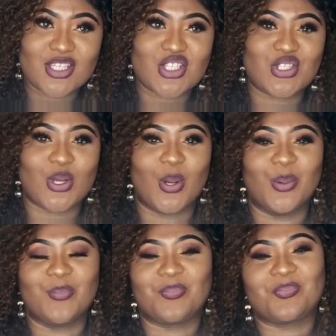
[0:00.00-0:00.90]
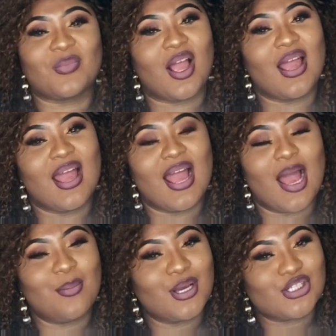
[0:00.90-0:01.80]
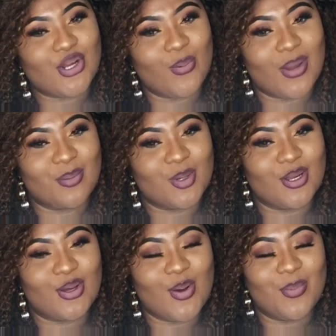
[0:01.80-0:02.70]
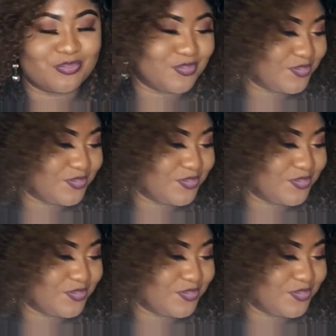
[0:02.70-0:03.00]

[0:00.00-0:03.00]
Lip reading: So I'm not sure when I'm gonna go.